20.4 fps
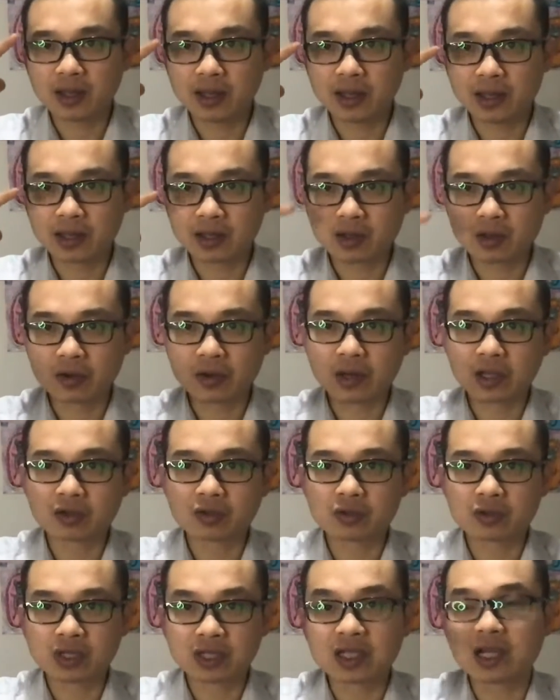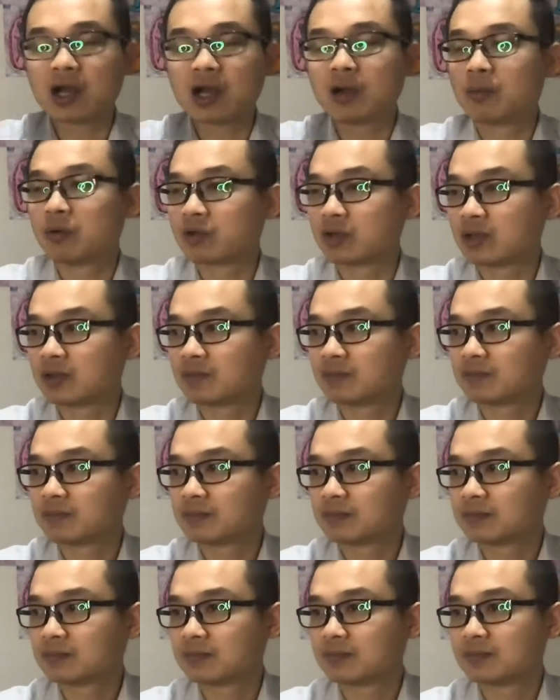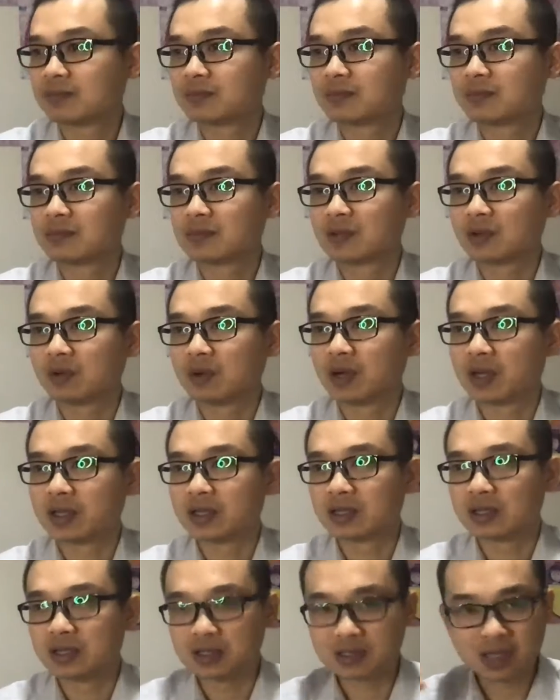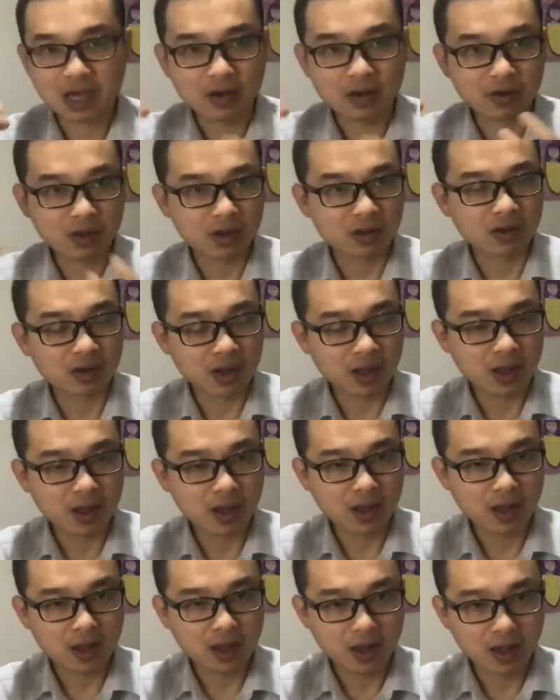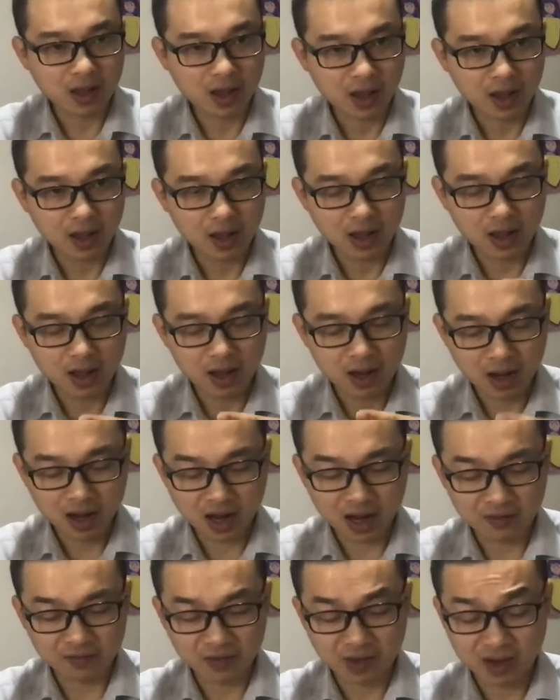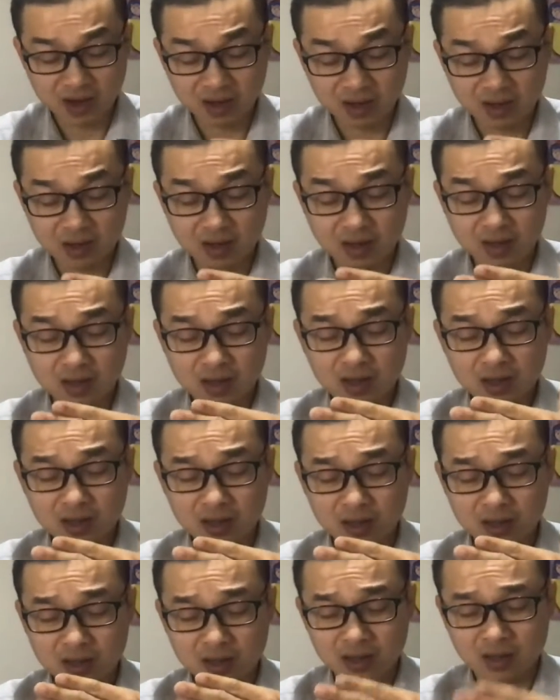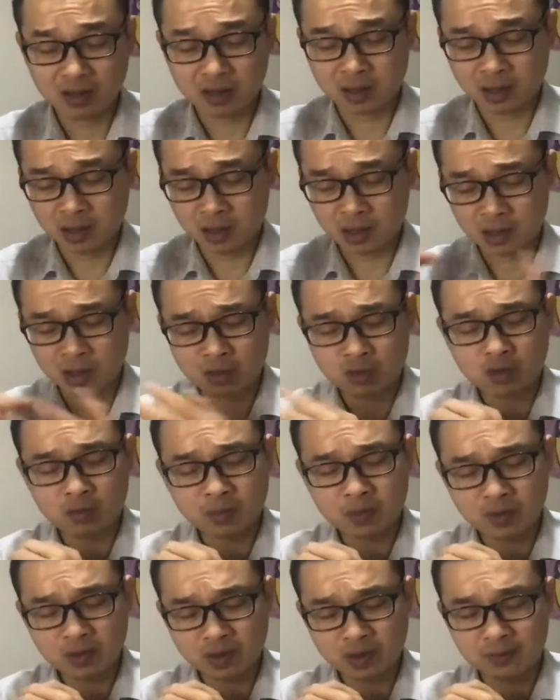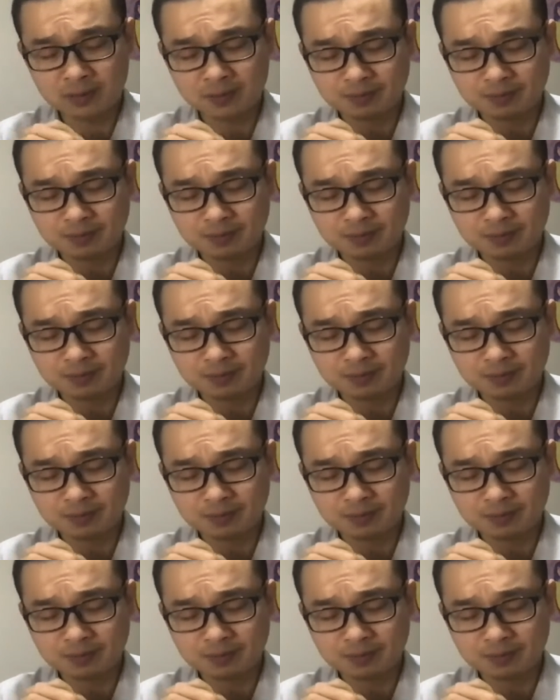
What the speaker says: and connect to the entire body. Right. This is how you keep you alive and heal your body.